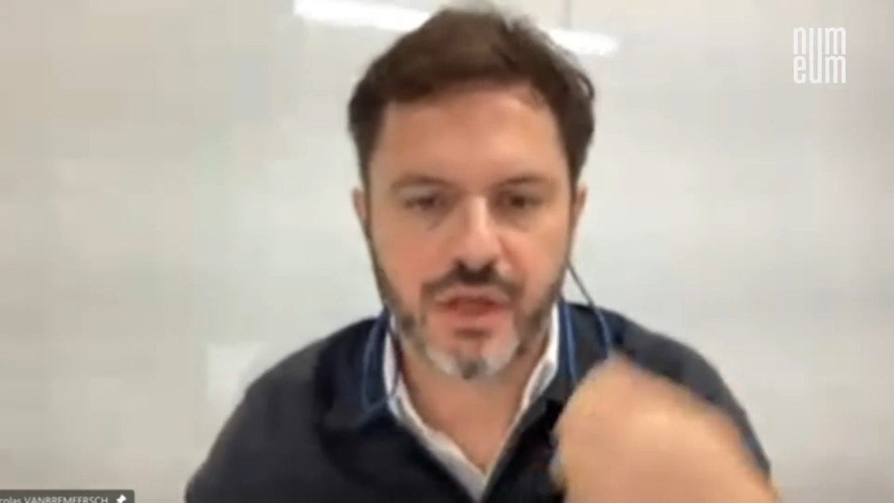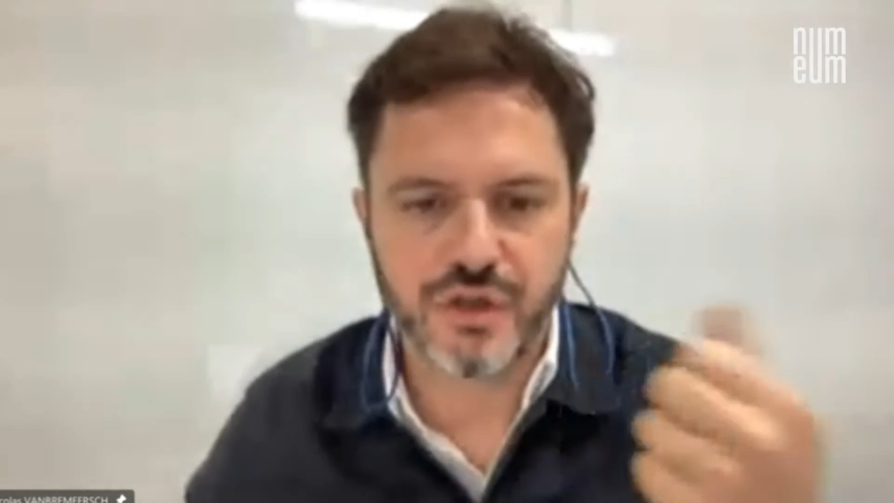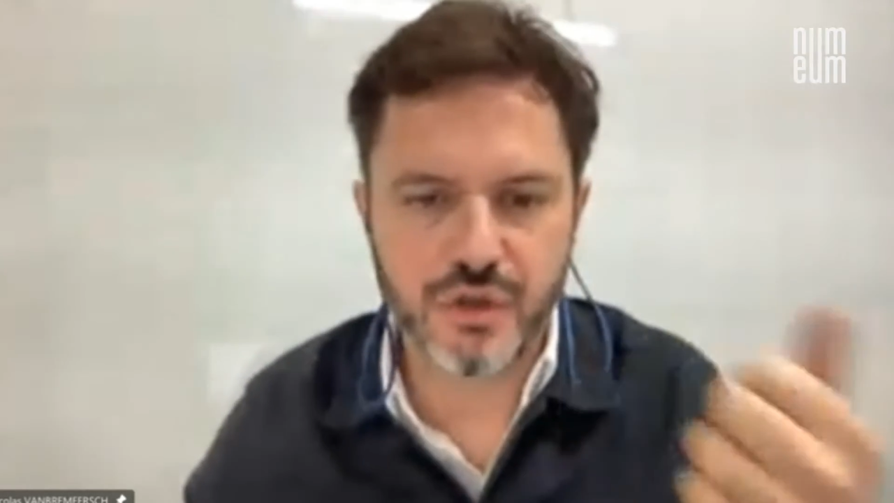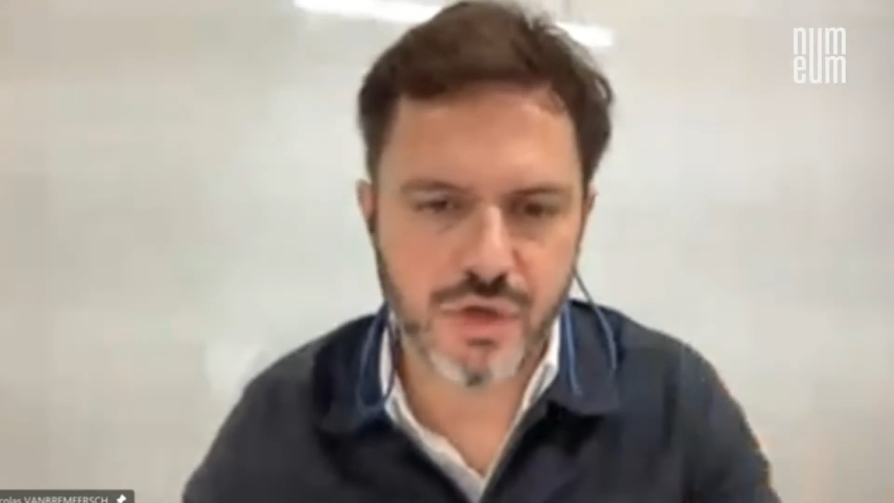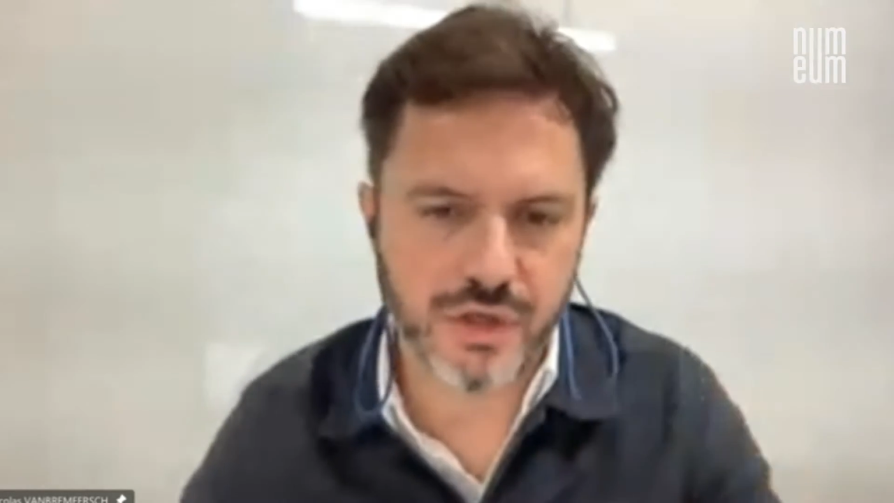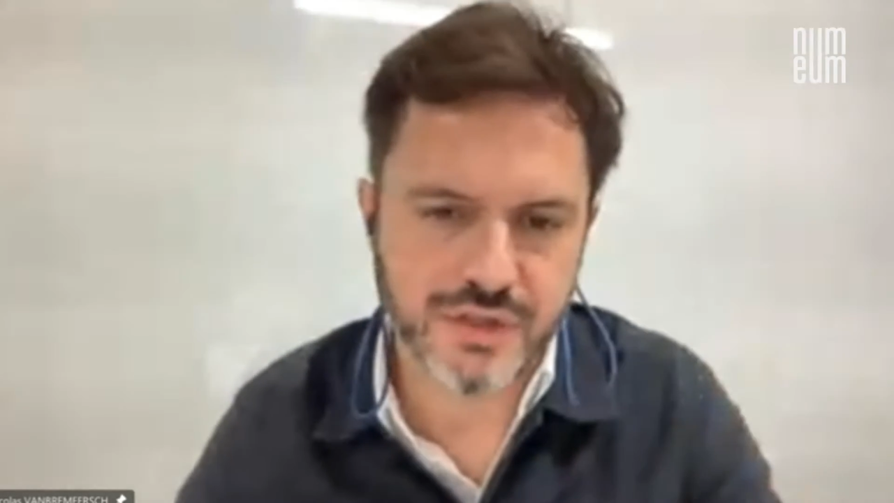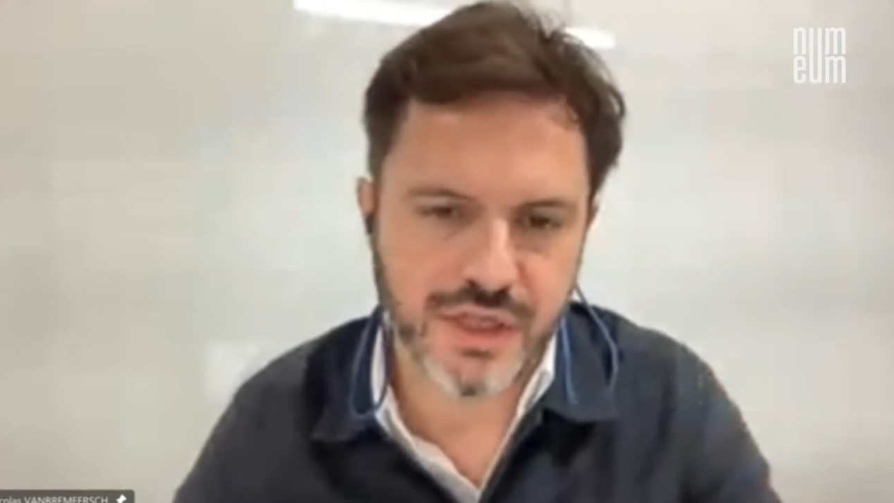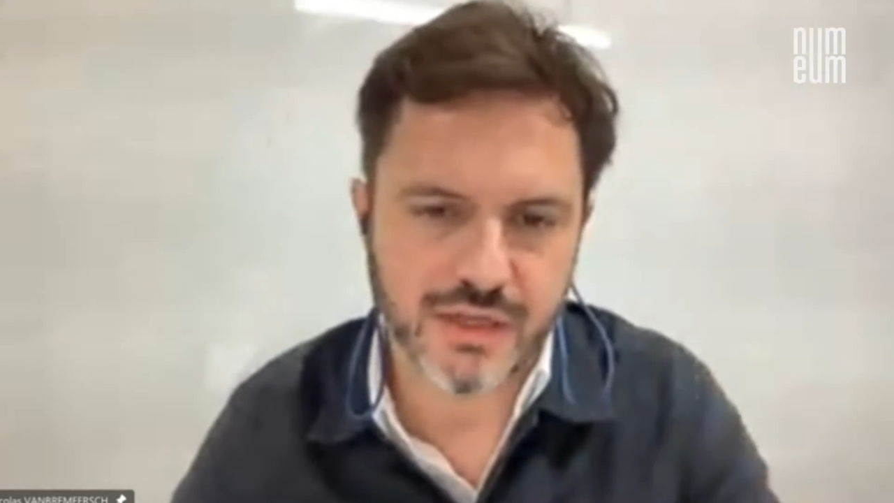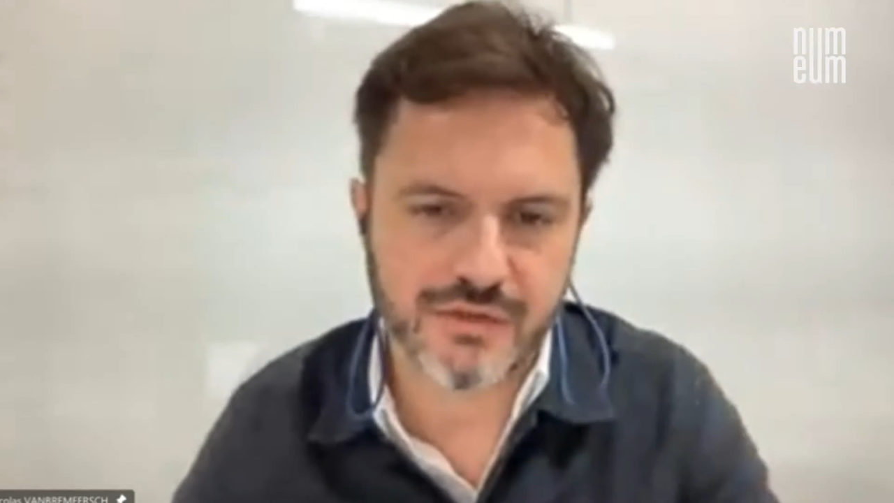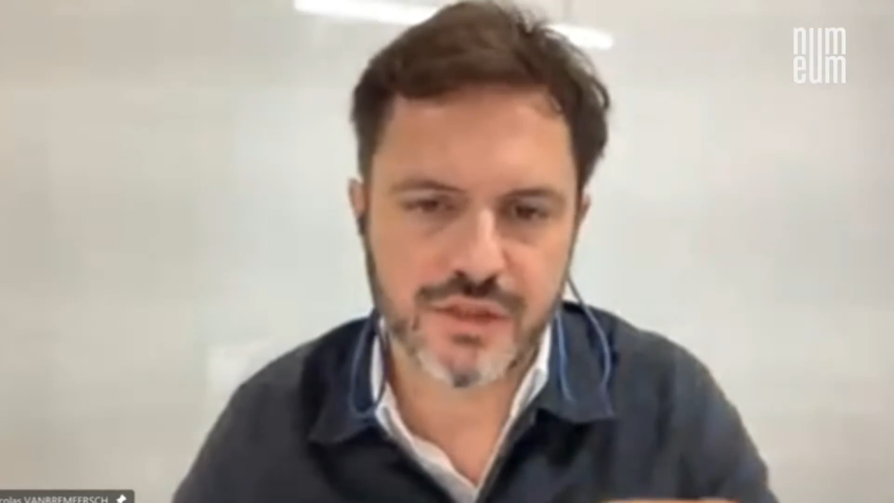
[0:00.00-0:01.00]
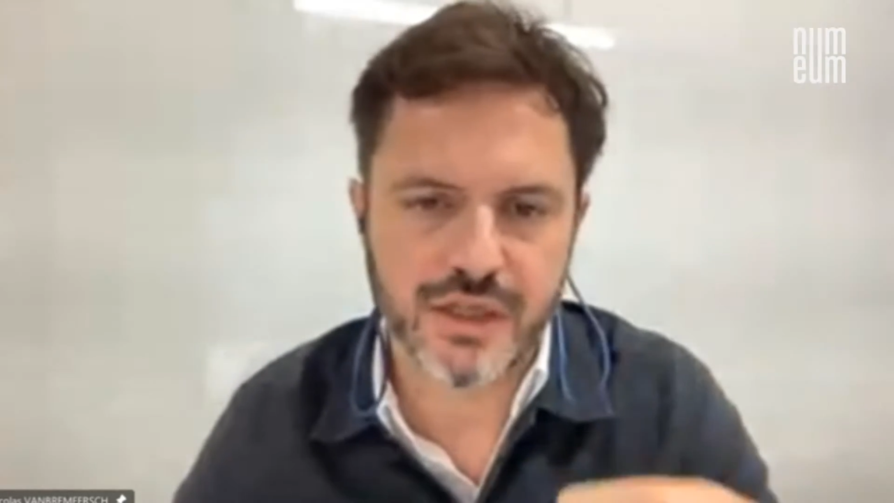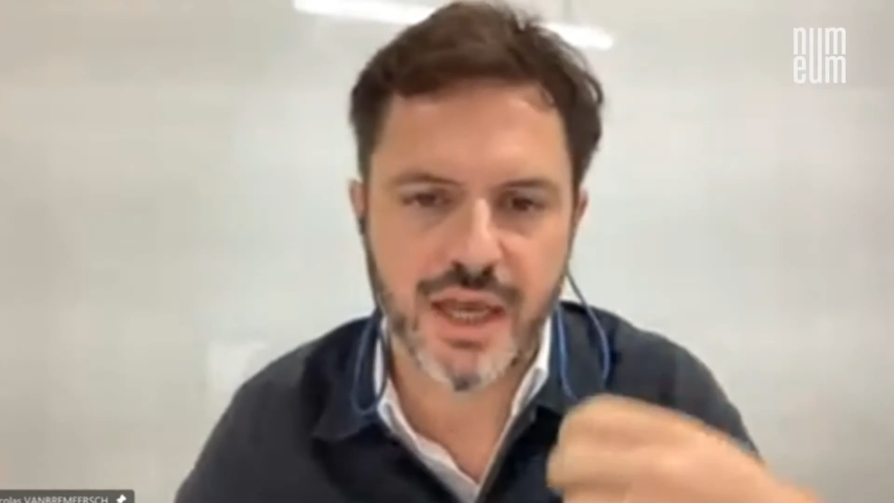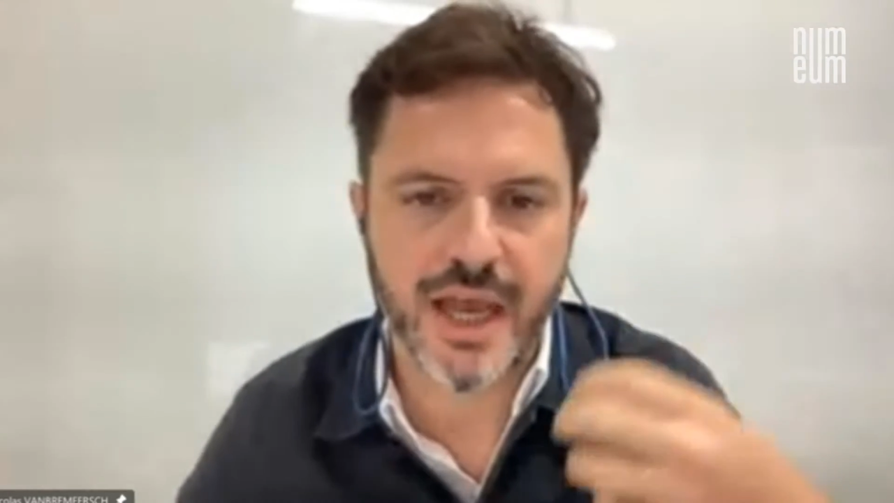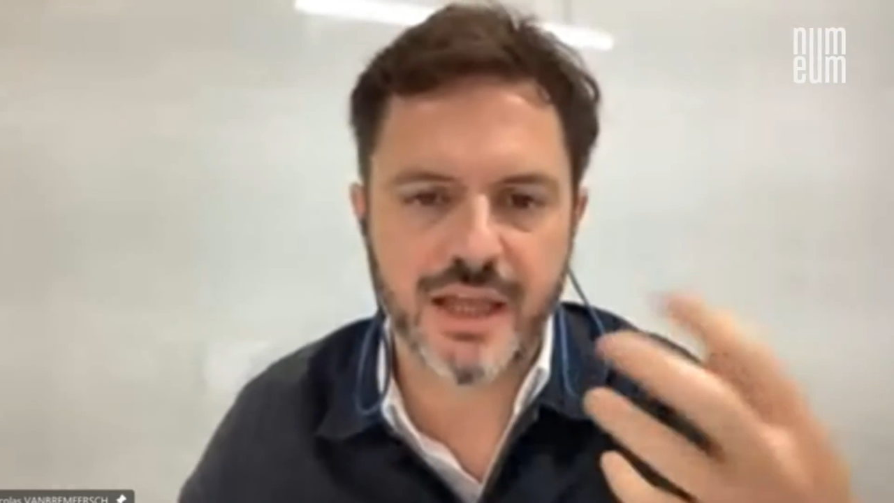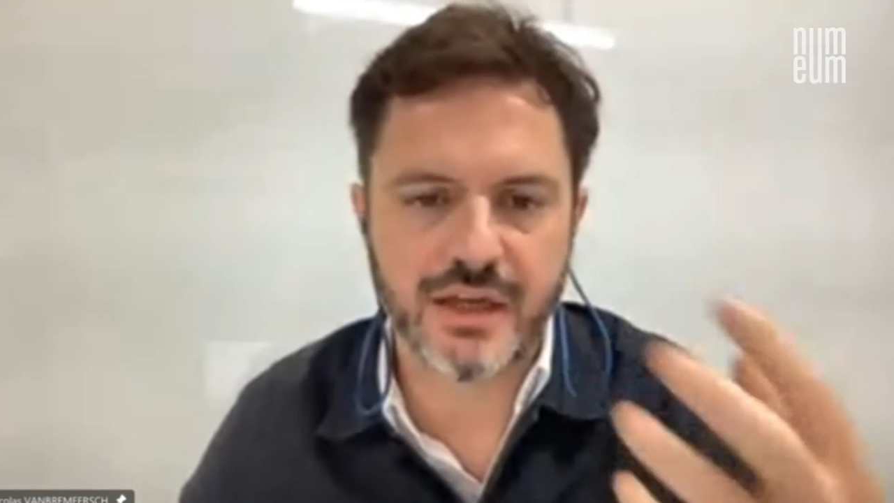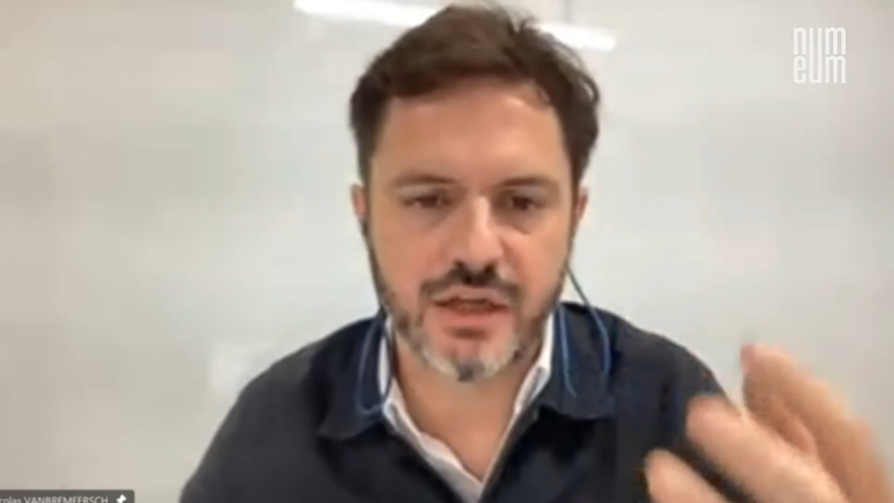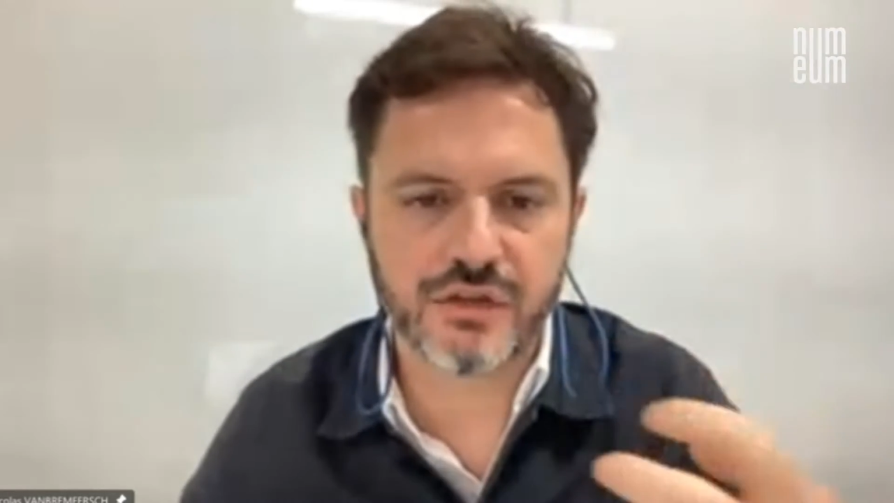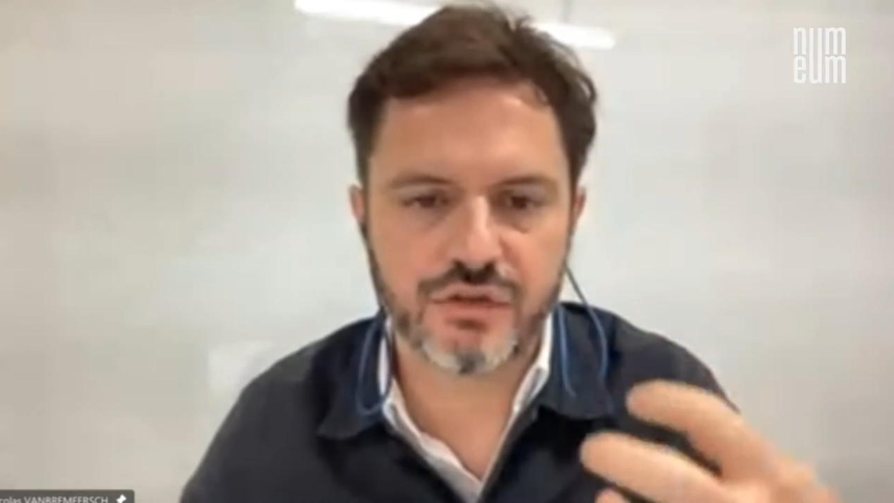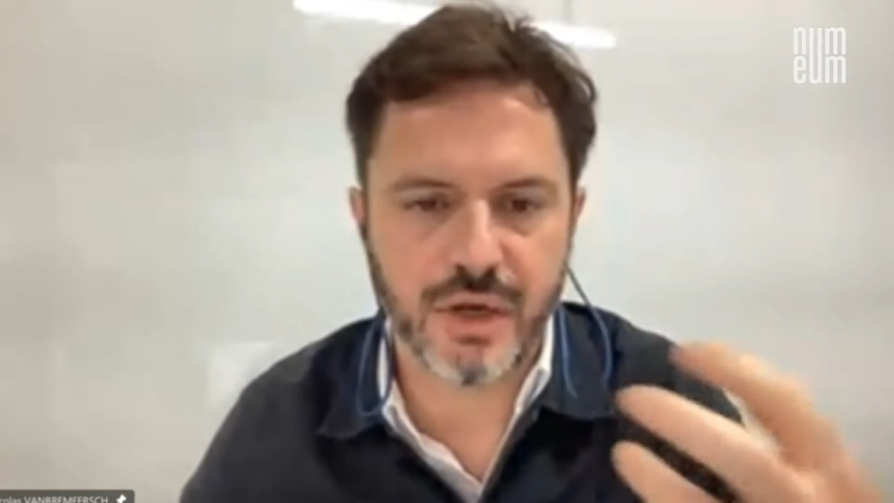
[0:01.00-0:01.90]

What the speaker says: a new context and a